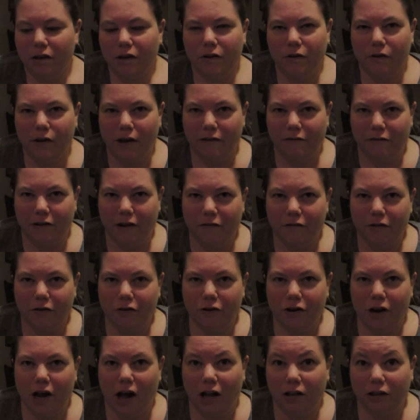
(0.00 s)
you get
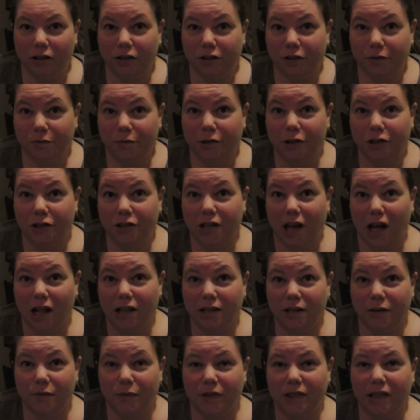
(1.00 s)
$500 when you're
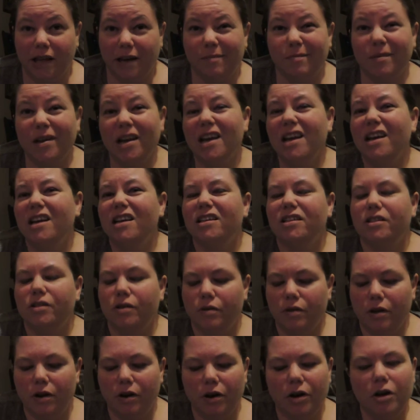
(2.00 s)
solid with them.
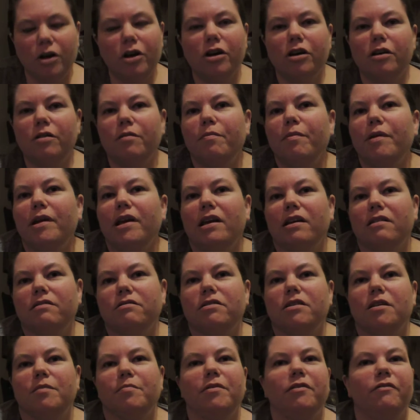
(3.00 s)
So there could be
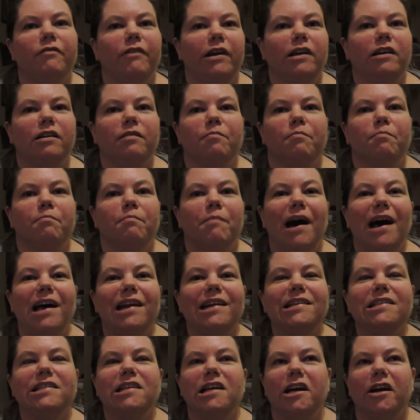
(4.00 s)
some
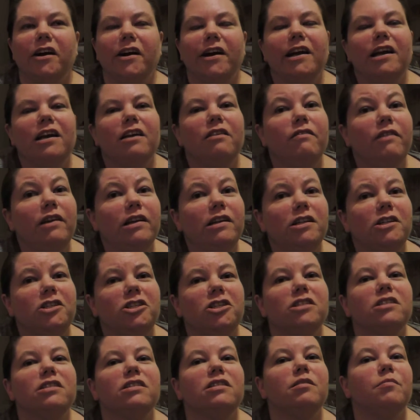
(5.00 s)
monetary
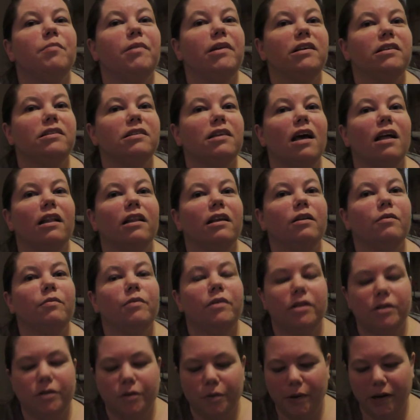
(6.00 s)
advantages to being solid
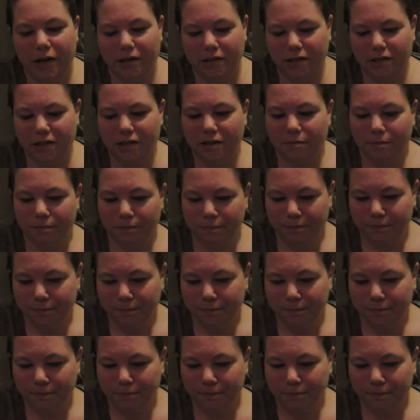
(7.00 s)
with the twins.